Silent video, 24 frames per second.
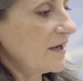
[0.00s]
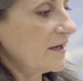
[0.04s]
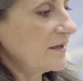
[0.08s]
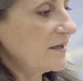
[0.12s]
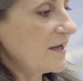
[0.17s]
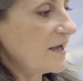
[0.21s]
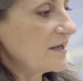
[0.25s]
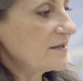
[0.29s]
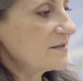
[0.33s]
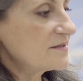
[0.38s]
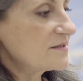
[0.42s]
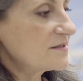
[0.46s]

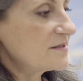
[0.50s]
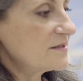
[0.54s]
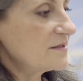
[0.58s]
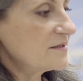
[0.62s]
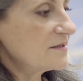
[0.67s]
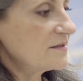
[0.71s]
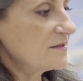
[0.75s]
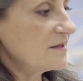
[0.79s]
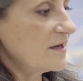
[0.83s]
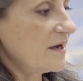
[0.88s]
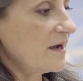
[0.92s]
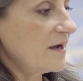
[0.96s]
against
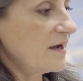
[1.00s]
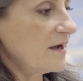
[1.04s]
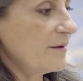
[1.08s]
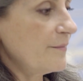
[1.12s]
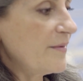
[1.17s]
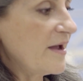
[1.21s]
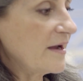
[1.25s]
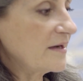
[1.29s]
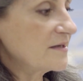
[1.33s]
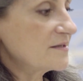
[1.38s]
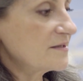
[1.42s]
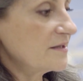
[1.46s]
the
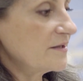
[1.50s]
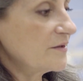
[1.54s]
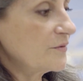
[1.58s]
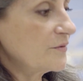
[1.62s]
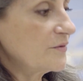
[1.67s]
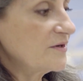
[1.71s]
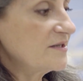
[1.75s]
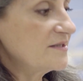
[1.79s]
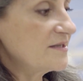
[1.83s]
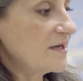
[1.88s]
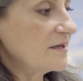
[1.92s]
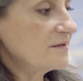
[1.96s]

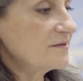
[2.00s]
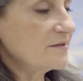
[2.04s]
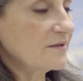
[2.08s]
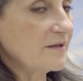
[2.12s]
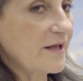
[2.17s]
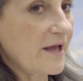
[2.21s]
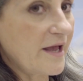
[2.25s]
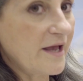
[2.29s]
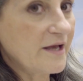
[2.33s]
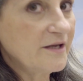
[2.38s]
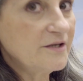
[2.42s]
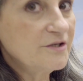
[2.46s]
maxillary dental
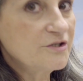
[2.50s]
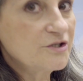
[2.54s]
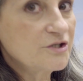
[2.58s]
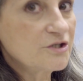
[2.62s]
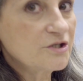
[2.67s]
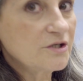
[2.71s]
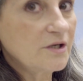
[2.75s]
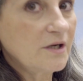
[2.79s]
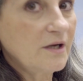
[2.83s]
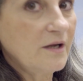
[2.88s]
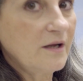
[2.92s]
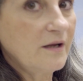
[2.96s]

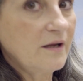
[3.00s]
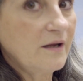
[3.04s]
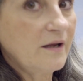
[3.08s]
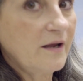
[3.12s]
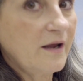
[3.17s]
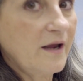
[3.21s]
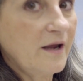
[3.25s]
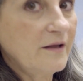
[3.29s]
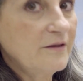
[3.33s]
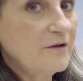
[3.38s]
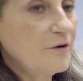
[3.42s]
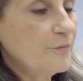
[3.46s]
edge
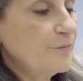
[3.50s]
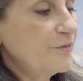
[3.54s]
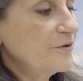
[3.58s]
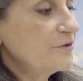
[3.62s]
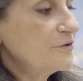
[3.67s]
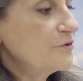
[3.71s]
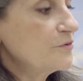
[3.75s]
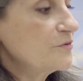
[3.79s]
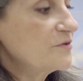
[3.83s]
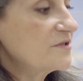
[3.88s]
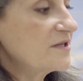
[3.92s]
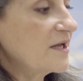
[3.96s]
and they're
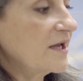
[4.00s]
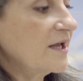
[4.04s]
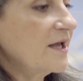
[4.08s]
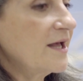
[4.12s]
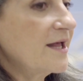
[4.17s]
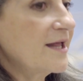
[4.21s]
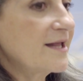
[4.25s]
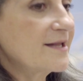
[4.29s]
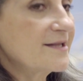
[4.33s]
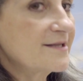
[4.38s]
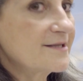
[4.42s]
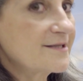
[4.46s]
producing
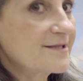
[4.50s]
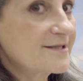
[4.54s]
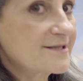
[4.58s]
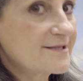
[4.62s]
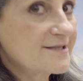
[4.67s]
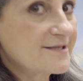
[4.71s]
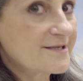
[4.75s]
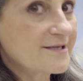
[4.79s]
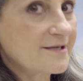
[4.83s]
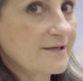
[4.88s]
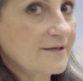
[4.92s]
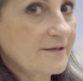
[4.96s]

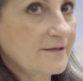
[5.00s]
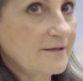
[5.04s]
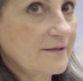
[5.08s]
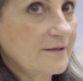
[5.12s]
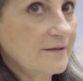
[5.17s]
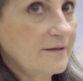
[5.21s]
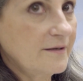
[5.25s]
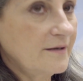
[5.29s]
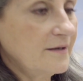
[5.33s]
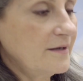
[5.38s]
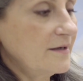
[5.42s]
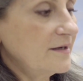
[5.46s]
T.
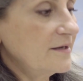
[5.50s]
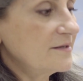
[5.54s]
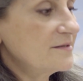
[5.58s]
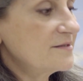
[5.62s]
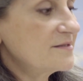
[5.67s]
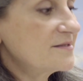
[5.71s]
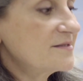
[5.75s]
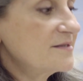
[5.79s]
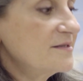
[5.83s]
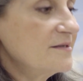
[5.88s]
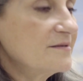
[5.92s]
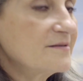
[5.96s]
It
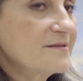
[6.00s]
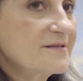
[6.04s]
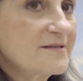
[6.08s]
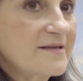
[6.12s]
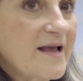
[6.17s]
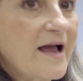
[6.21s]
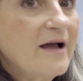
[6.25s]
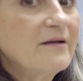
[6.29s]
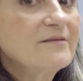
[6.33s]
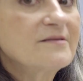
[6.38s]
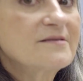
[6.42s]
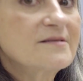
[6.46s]
still
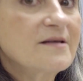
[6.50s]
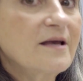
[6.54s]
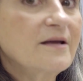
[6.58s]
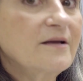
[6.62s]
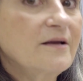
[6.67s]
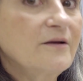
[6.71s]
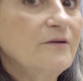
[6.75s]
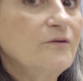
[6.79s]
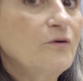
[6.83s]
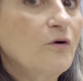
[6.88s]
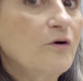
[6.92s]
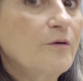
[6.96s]
sounds like
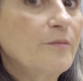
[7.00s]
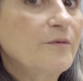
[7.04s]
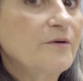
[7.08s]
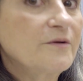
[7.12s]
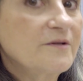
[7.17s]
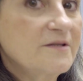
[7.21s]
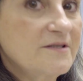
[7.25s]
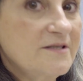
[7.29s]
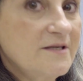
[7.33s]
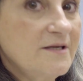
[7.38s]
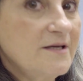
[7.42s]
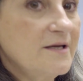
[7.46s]
a normal
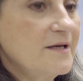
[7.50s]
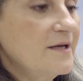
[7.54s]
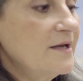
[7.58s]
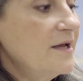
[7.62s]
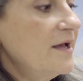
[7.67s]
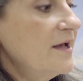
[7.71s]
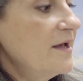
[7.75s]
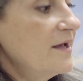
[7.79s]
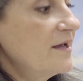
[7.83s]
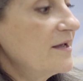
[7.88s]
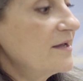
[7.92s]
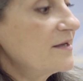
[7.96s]
T,
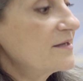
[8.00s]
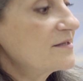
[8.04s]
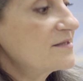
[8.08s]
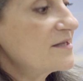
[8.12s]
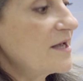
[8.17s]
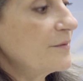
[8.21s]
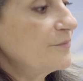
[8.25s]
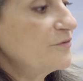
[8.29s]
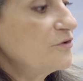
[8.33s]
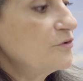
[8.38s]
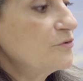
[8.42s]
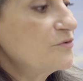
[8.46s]

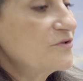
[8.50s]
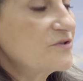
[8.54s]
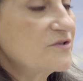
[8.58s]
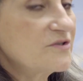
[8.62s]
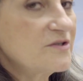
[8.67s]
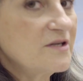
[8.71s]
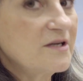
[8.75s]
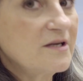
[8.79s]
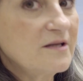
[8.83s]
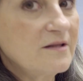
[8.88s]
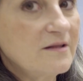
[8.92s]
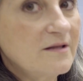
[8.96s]
except you
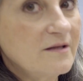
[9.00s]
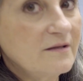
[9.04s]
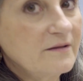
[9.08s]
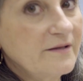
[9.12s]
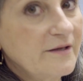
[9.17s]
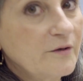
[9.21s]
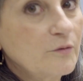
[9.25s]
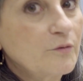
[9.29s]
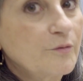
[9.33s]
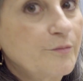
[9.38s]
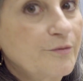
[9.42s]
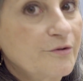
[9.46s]
see the
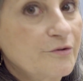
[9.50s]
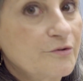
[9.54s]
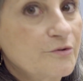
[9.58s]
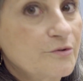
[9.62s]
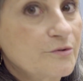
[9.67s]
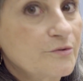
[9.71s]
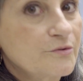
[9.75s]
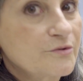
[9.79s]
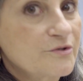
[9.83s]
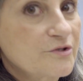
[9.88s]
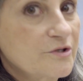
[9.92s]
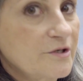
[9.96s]
lingual
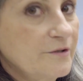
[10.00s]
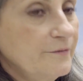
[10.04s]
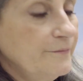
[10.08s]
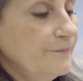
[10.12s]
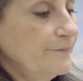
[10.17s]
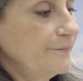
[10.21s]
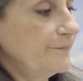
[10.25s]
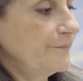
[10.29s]
protrusion.